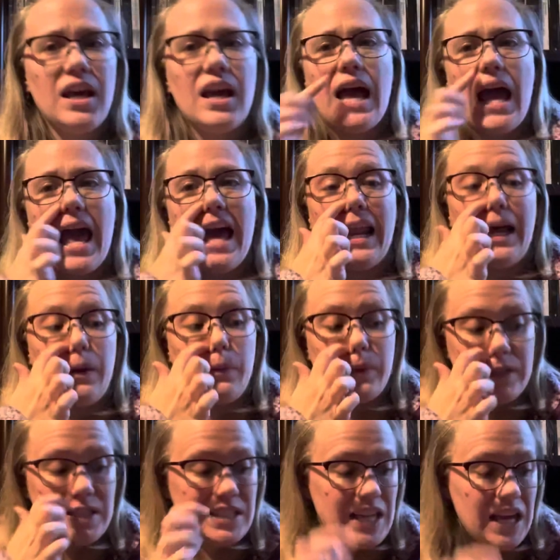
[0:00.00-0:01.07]
And I will
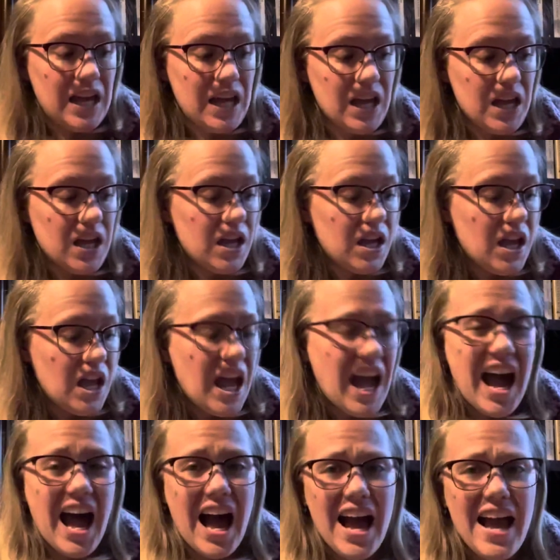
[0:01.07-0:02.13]
say,
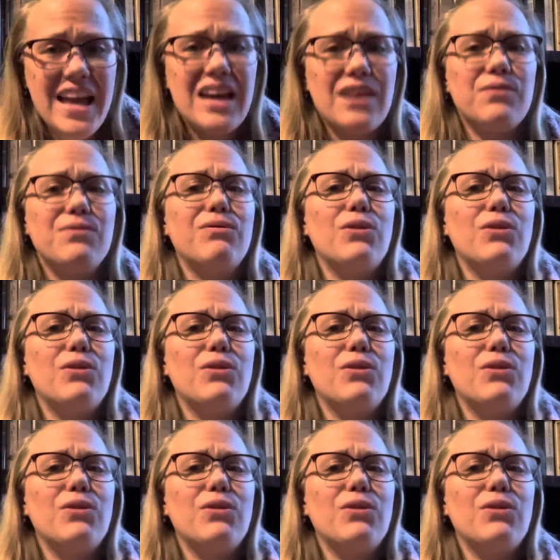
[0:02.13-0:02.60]
I have